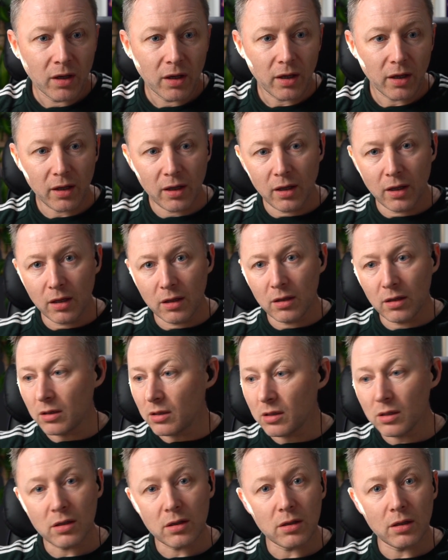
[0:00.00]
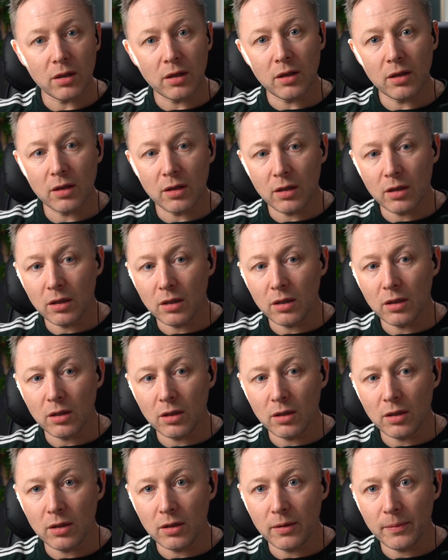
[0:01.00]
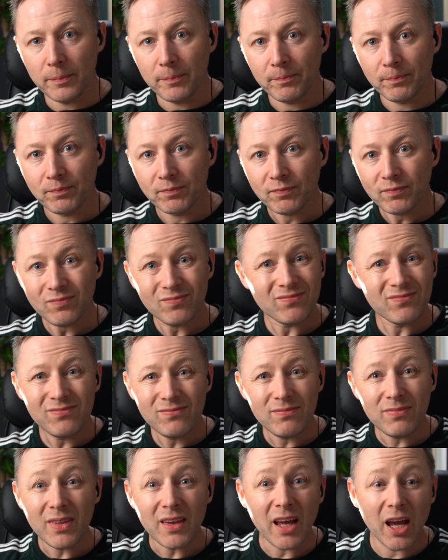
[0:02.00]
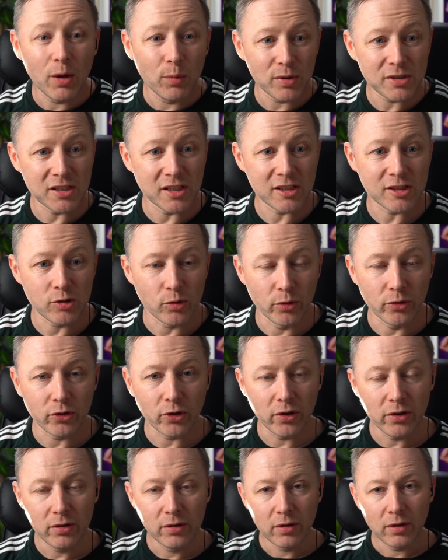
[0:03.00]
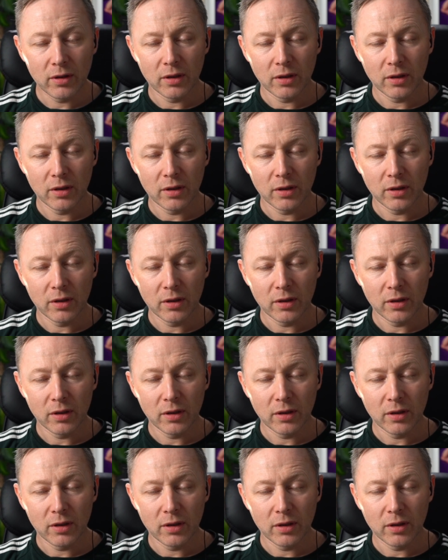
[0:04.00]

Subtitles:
It wasn't slowing down,